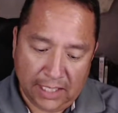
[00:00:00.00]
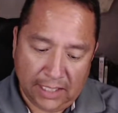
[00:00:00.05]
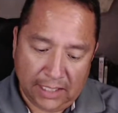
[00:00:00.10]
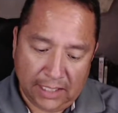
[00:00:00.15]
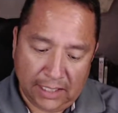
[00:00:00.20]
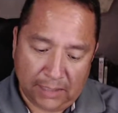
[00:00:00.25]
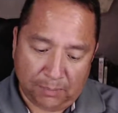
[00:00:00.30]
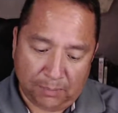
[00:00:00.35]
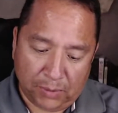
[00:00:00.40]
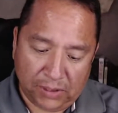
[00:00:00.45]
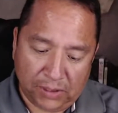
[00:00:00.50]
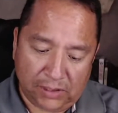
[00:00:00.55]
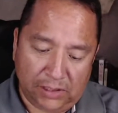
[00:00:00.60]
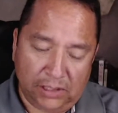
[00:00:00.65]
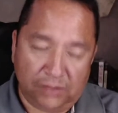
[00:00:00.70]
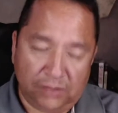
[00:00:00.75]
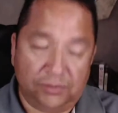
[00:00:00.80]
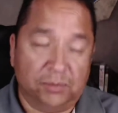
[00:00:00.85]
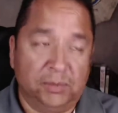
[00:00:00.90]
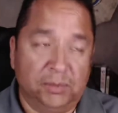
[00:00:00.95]
it
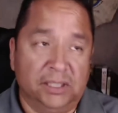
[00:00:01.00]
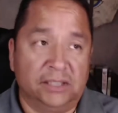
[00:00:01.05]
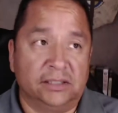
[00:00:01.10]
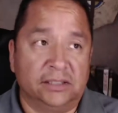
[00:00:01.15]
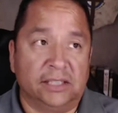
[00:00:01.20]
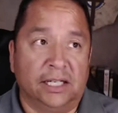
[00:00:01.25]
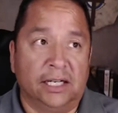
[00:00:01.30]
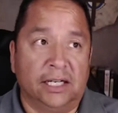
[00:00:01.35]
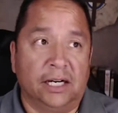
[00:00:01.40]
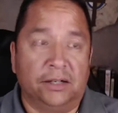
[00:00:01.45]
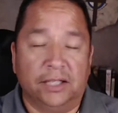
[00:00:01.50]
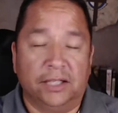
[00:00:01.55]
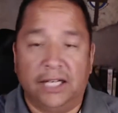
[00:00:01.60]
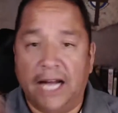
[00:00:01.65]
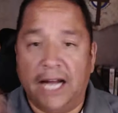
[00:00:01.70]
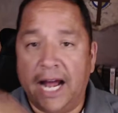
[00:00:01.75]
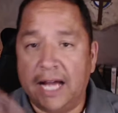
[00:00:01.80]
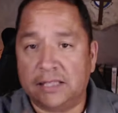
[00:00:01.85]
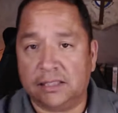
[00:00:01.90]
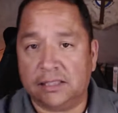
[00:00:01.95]
proceeds from the inside out. It
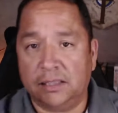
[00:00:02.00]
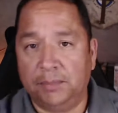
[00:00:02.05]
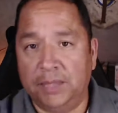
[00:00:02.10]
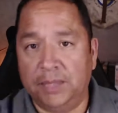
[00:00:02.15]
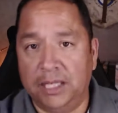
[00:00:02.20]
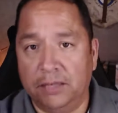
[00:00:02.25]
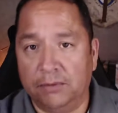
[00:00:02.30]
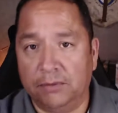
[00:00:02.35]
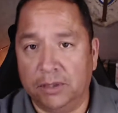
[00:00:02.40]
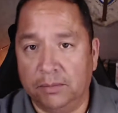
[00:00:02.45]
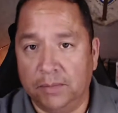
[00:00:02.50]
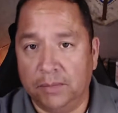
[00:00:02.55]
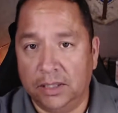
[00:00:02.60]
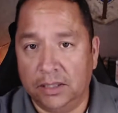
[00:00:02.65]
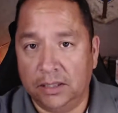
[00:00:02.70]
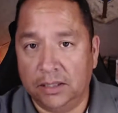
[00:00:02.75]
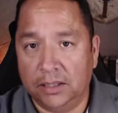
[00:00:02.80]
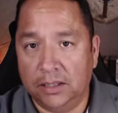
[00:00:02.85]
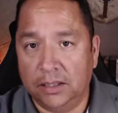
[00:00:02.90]
has to begin with me.